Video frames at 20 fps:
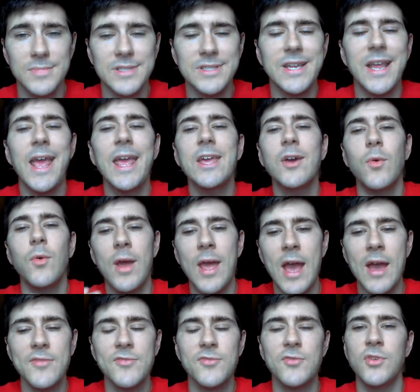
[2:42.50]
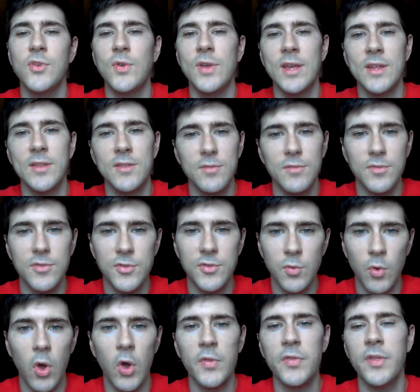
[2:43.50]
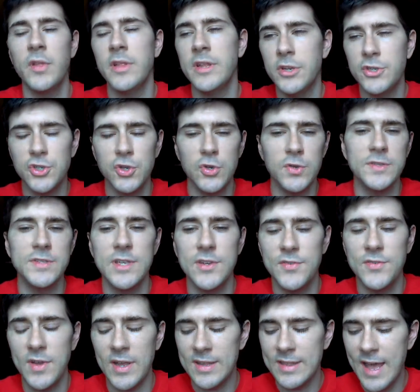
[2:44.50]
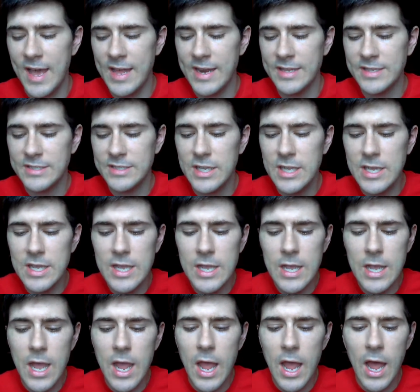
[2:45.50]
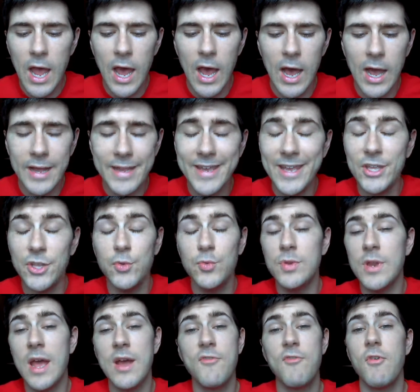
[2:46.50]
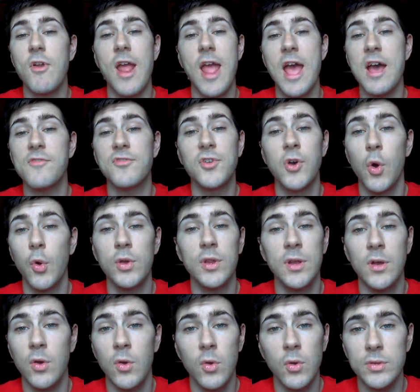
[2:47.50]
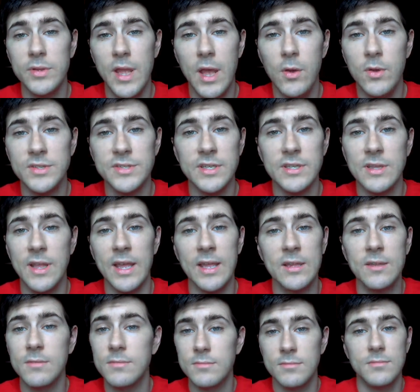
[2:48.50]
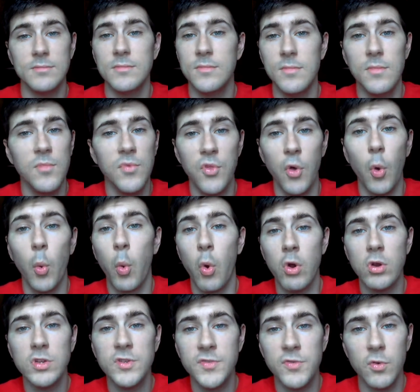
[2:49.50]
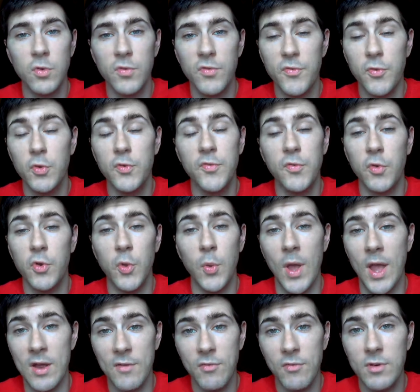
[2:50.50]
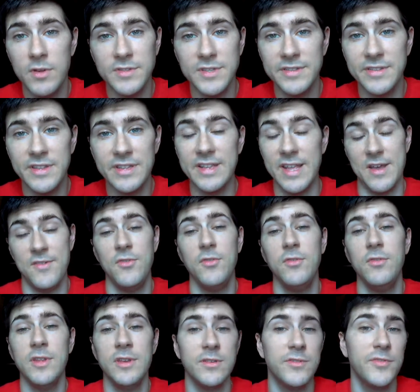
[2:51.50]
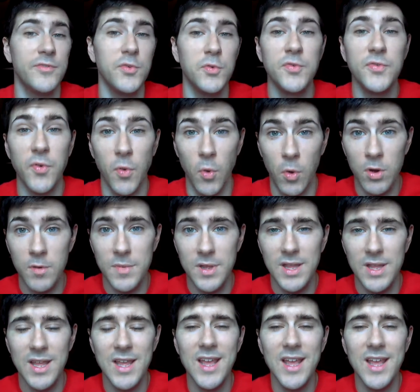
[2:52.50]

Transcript: takeaway after you get through all the literature and stuff like that is, can you never have coconut oil now? Is it like the worst food for you ever? Is it the devil in food form?